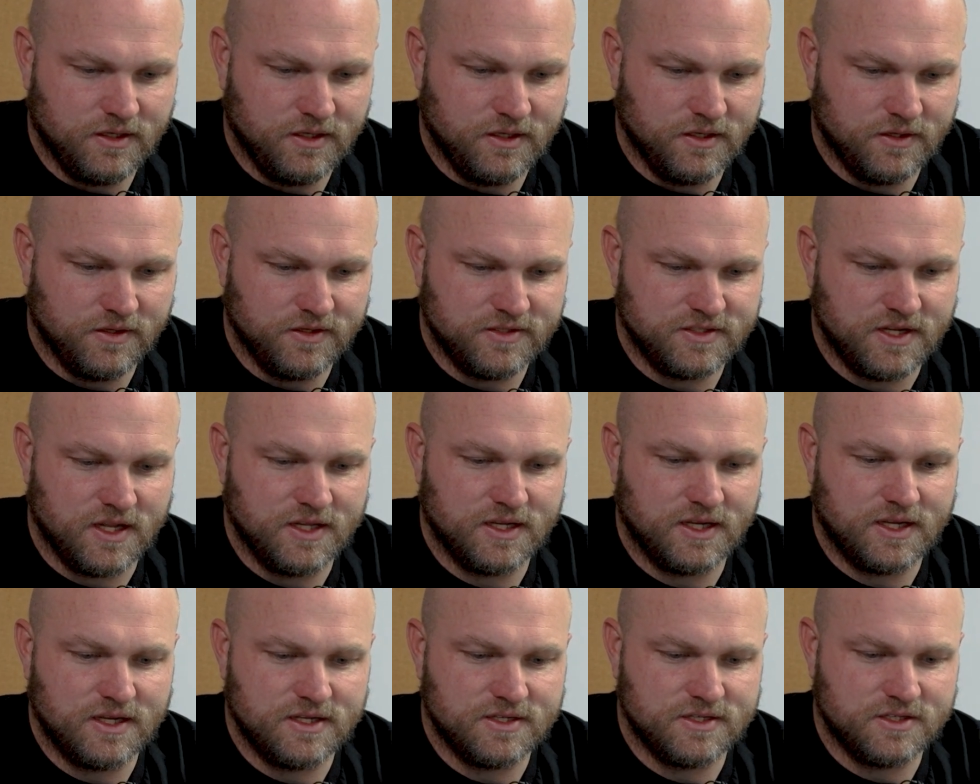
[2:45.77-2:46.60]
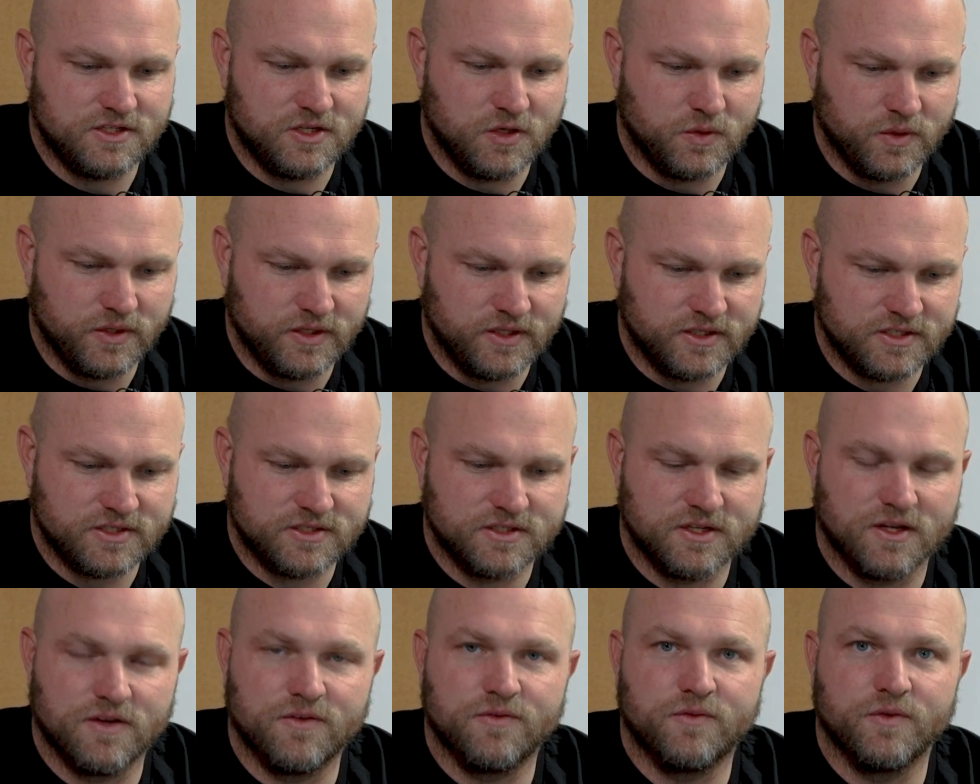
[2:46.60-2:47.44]
you know, he's not like he's doing this
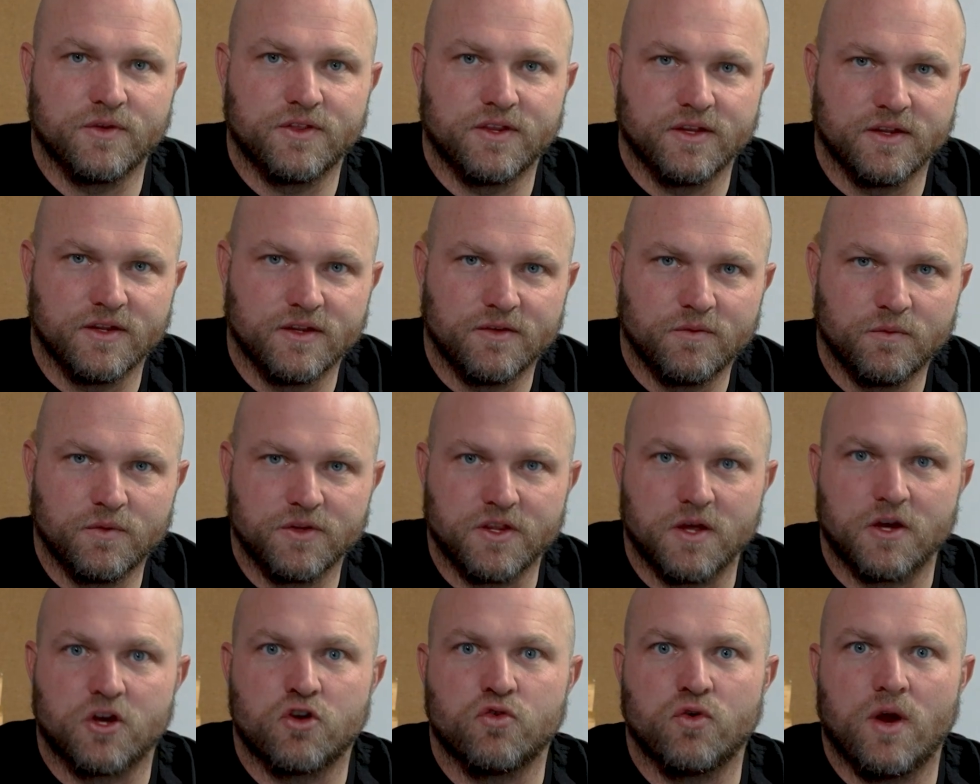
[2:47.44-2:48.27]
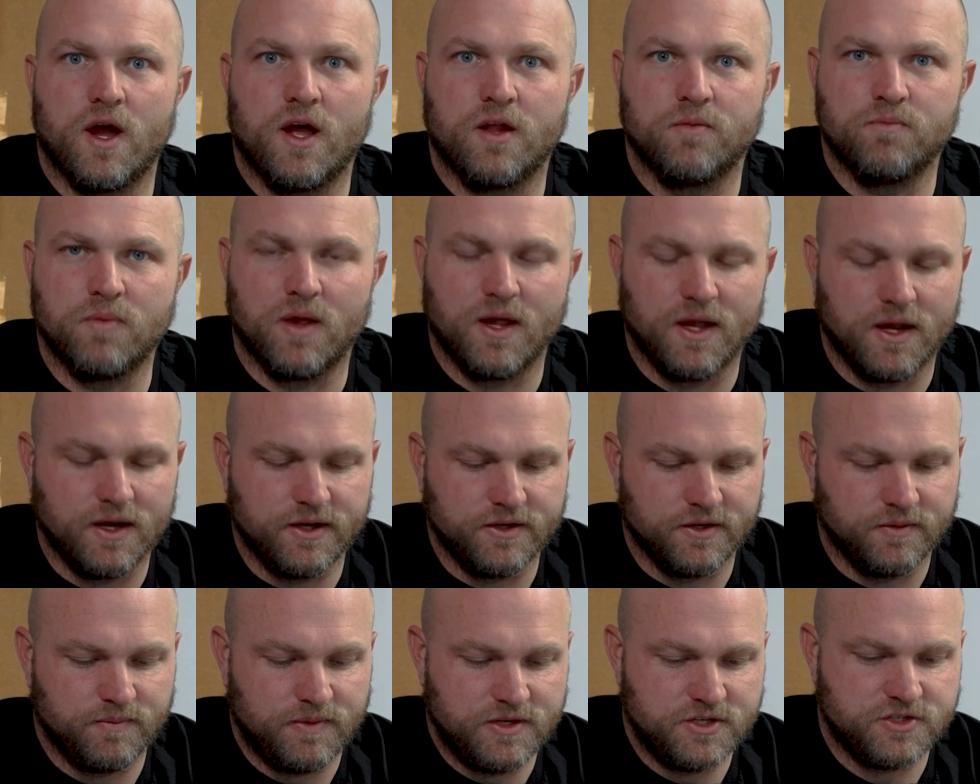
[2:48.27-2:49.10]
stuff with a crowd
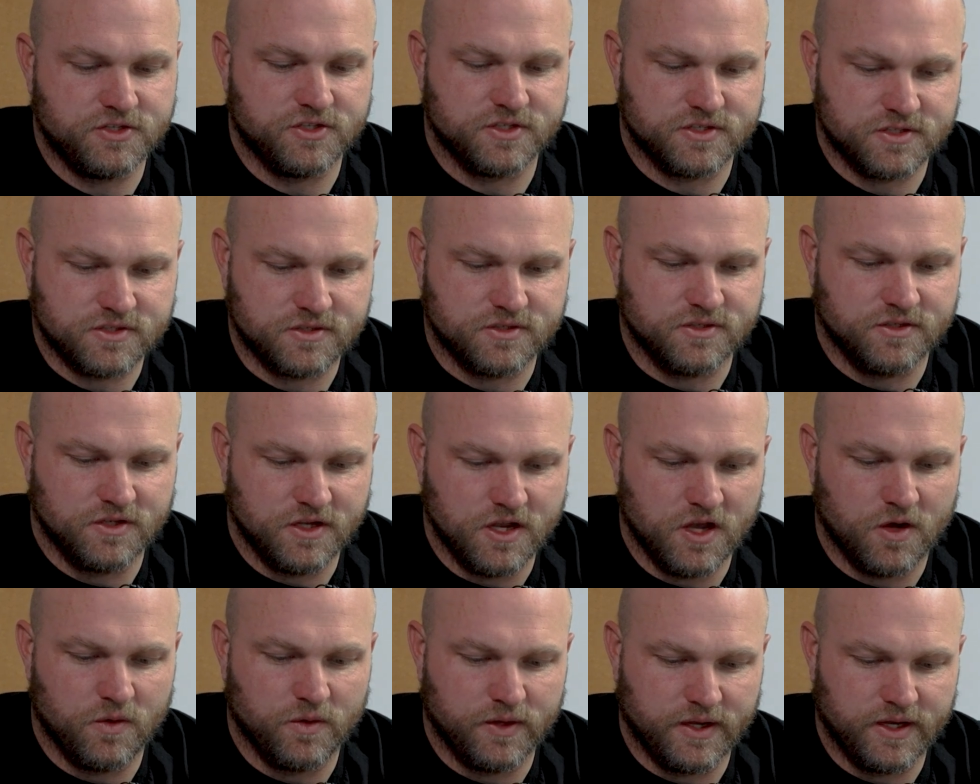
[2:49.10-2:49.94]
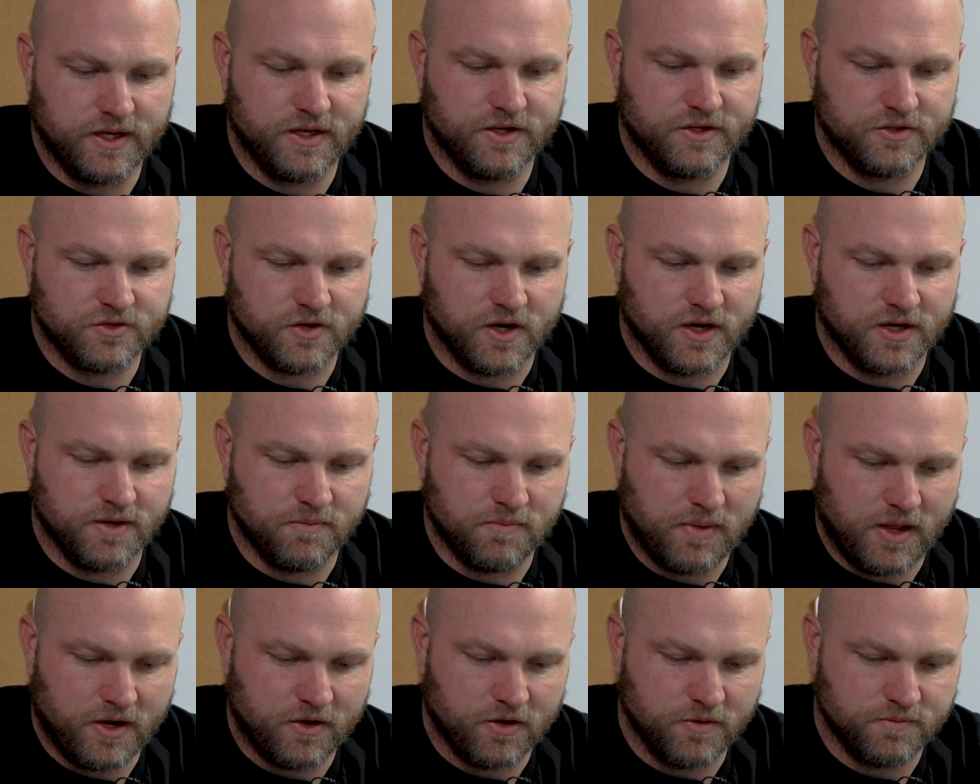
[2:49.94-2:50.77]
behind him. He's just going in and trying to
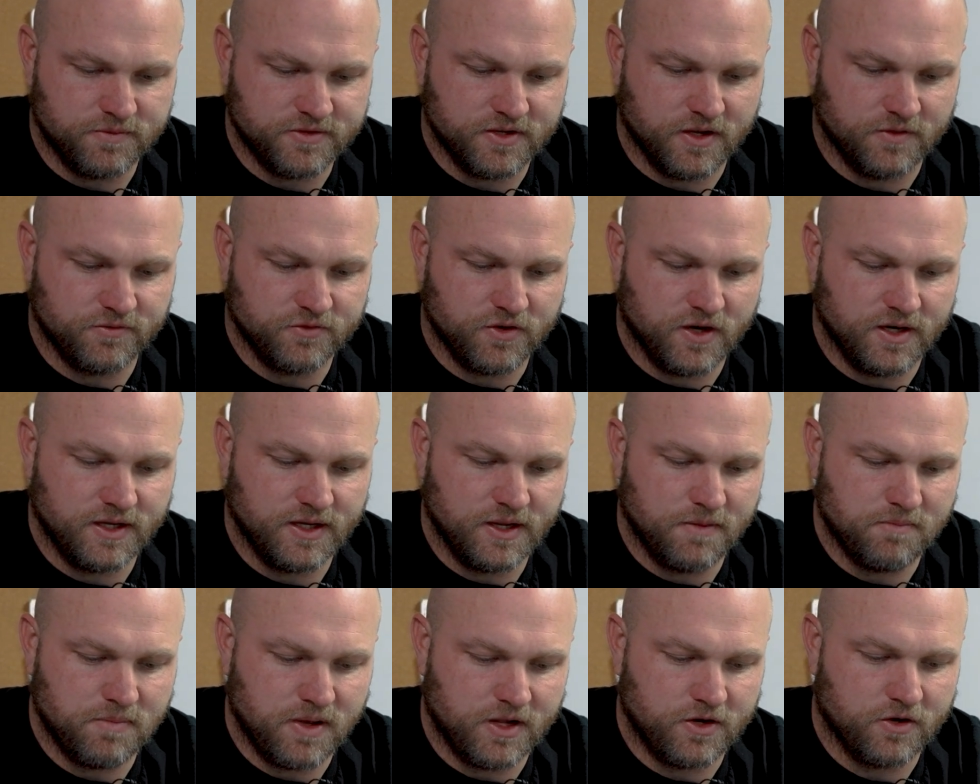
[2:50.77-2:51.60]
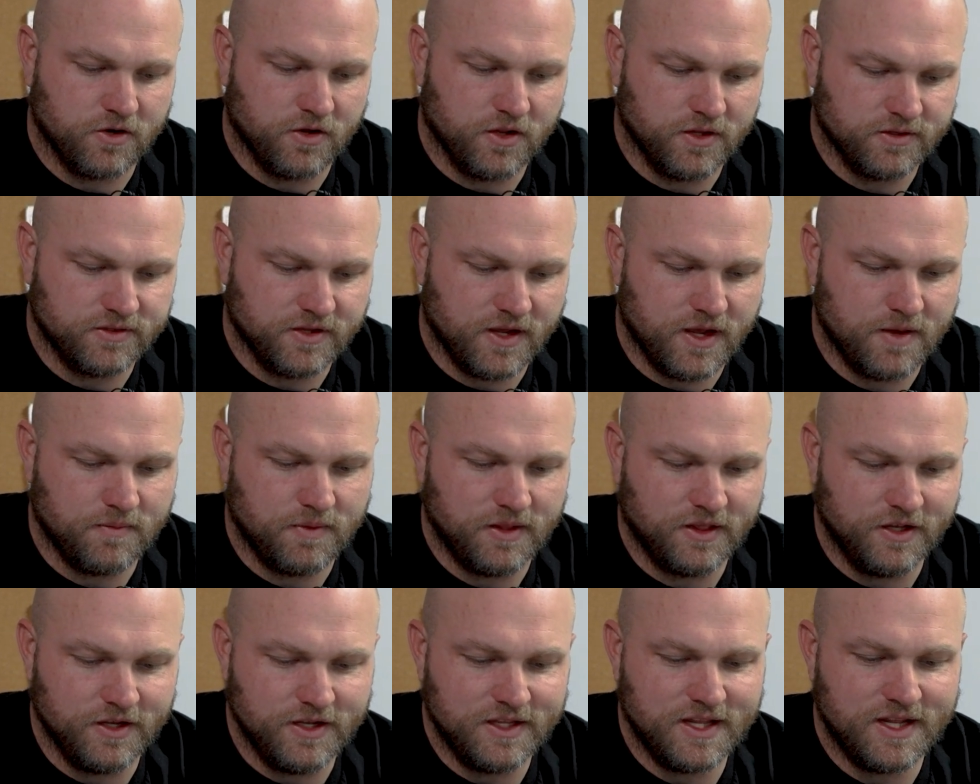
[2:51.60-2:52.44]
better himself, trying to get better all the time.
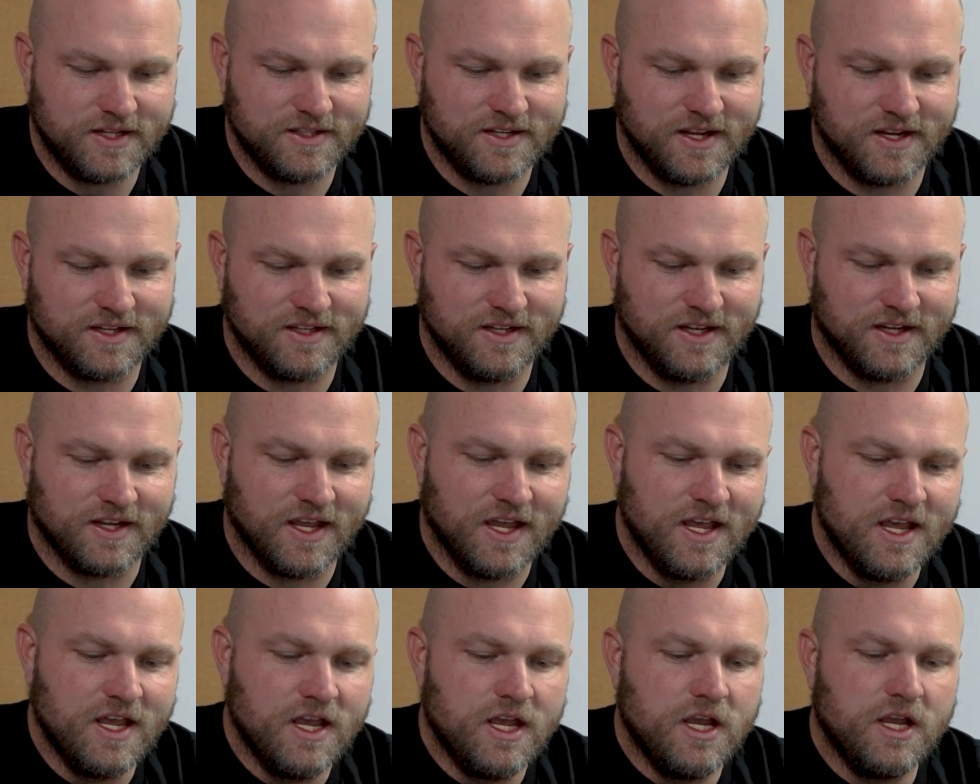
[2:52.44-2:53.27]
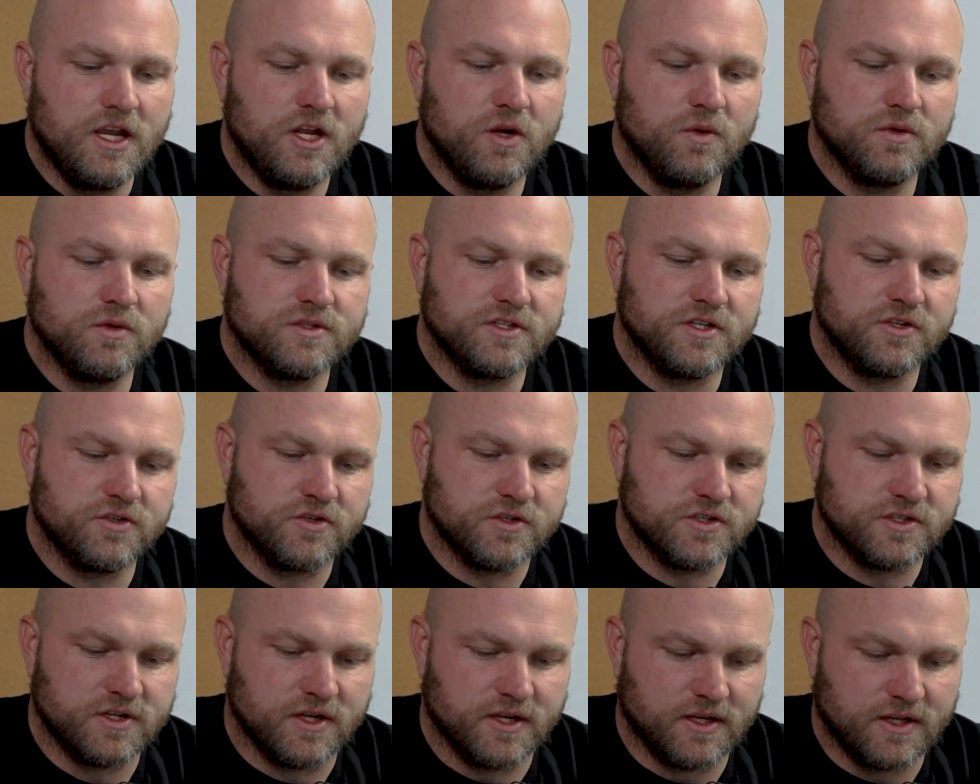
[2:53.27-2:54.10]
And look at that technique. You know what's
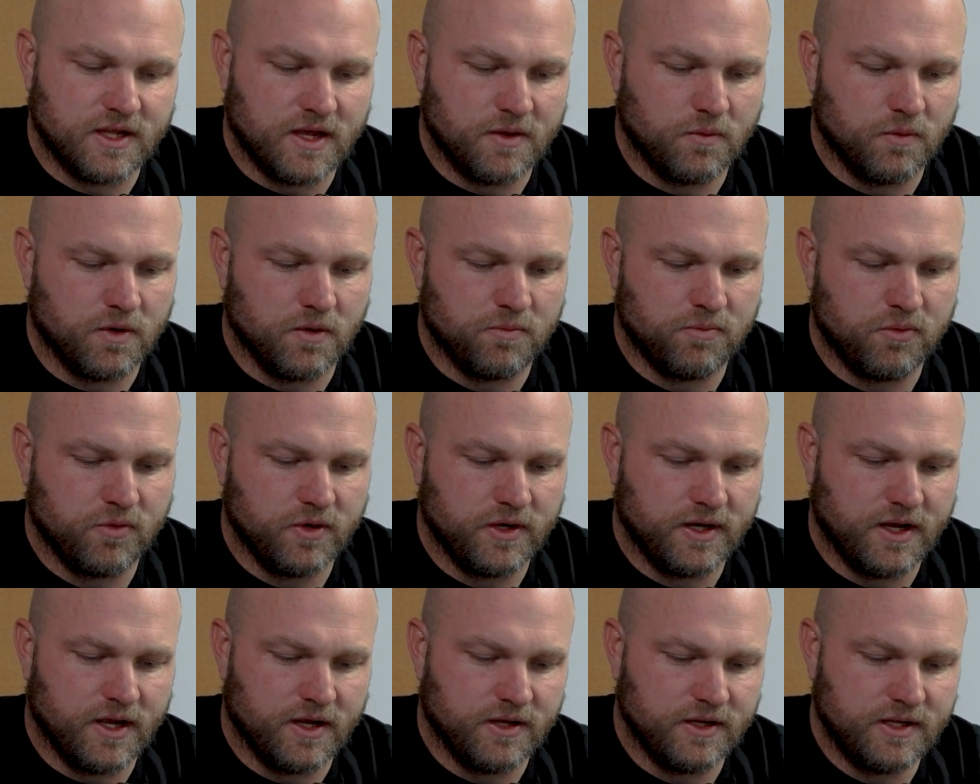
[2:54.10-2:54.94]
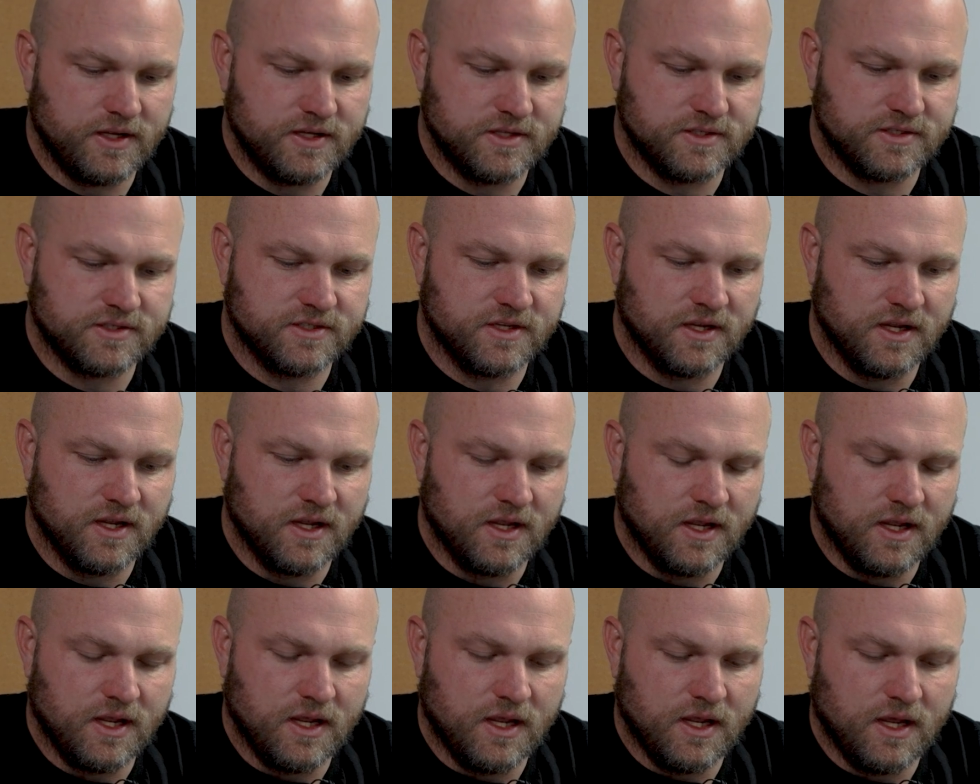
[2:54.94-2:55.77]
interesting that I want to point out is,
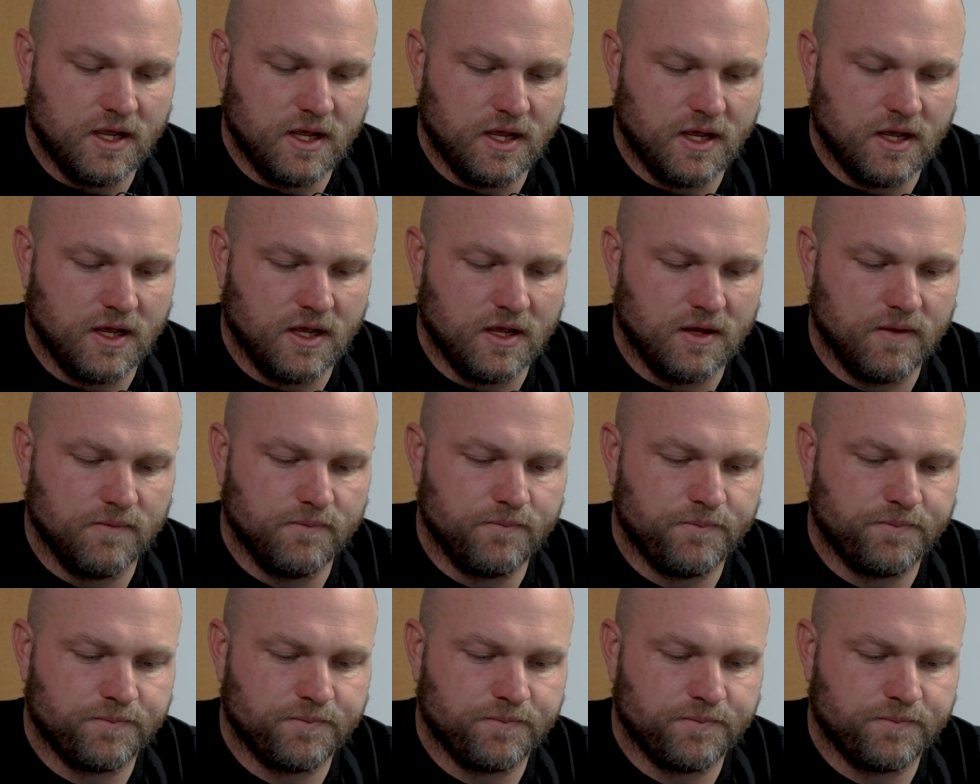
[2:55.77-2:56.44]
so